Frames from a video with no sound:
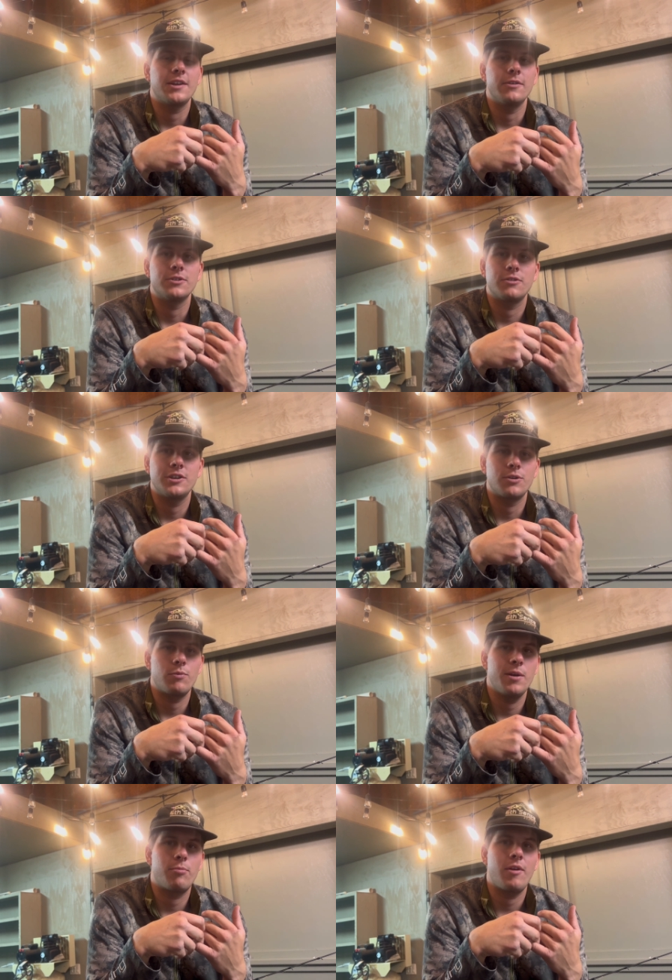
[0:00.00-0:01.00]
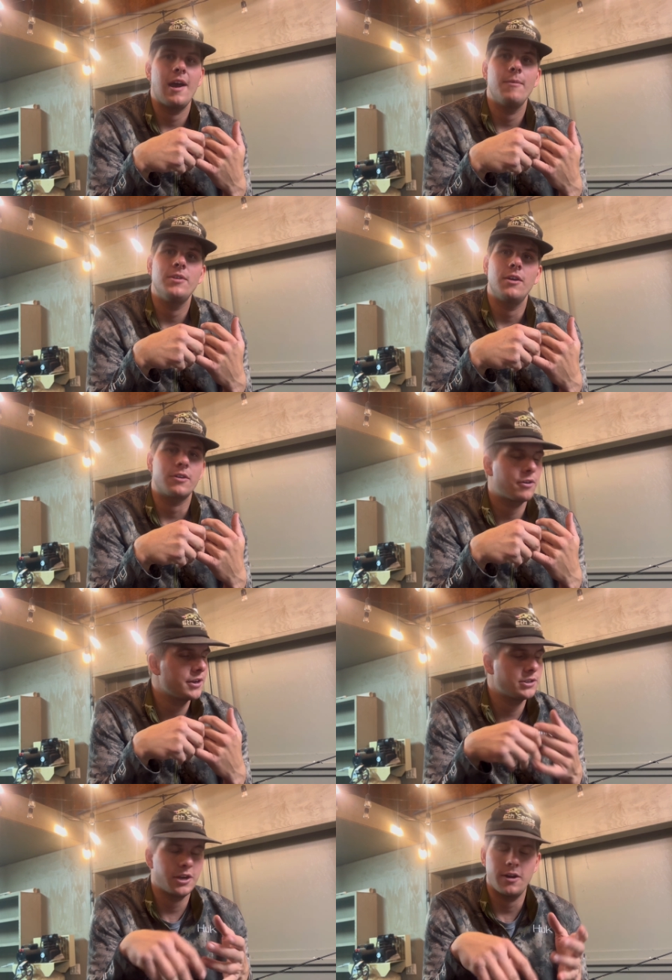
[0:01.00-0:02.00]
down a stretch of riprap, down a
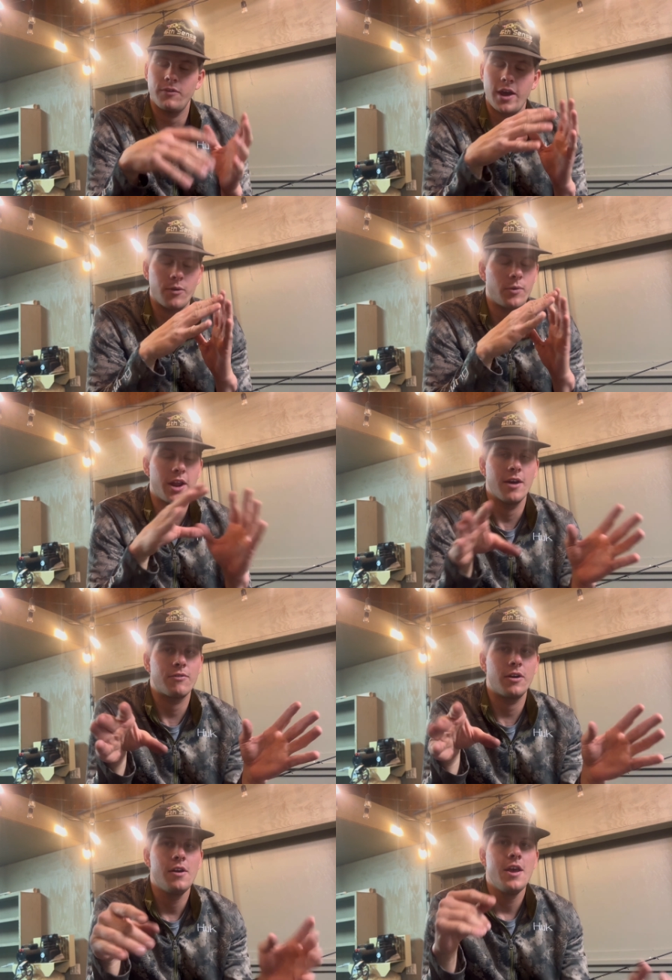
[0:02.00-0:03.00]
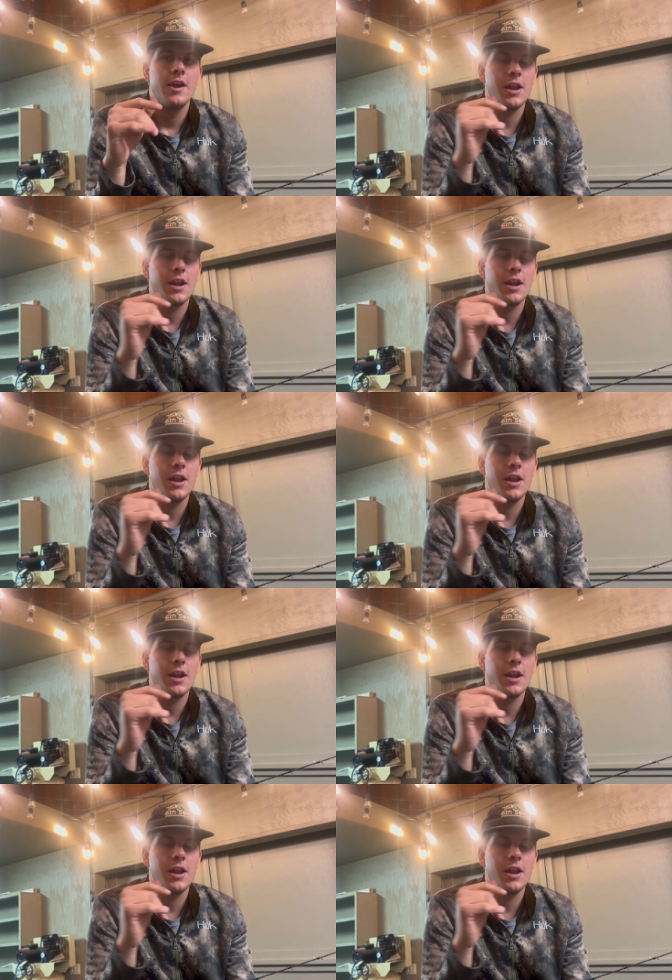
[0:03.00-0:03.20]
creek channel, down whatever,